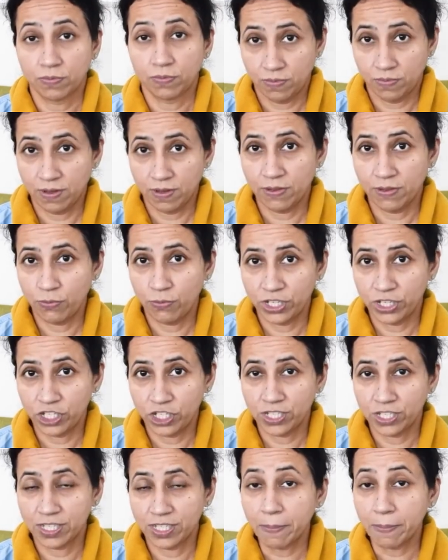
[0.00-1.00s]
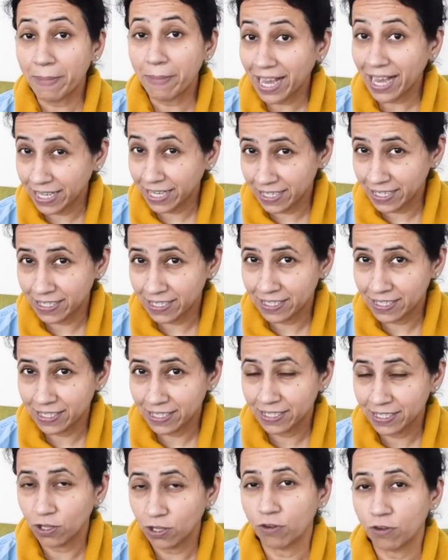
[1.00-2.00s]
which is the packets
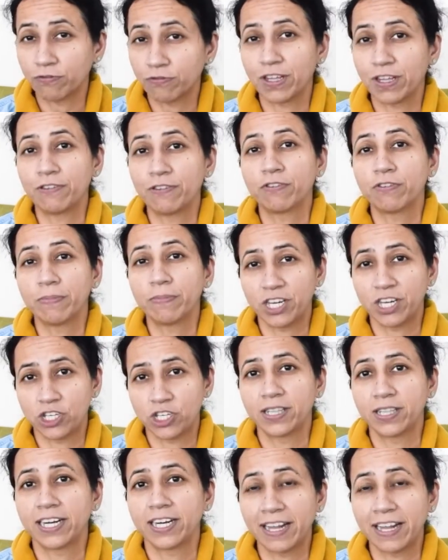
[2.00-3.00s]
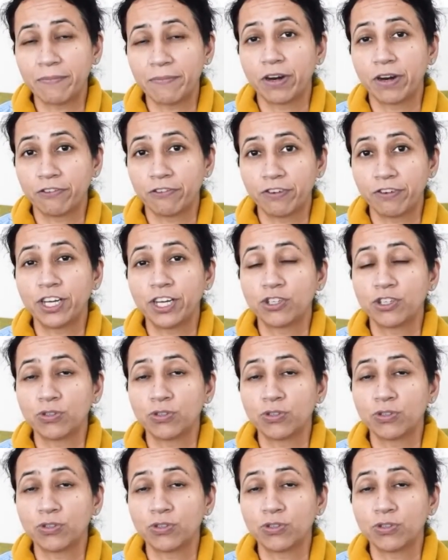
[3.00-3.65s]
of information that I'm referring to, the